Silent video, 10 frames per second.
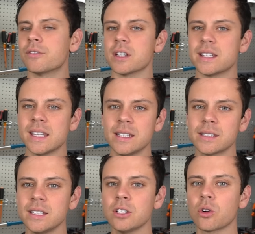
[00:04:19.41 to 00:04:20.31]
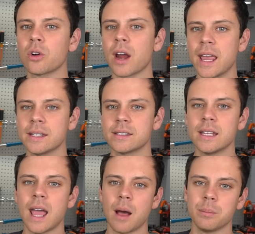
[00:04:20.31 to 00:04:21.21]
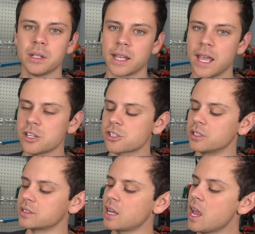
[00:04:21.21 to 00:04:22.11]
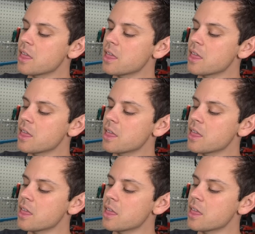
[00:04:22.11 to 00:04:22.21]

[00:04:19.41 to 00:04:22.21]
for D C or A C applications.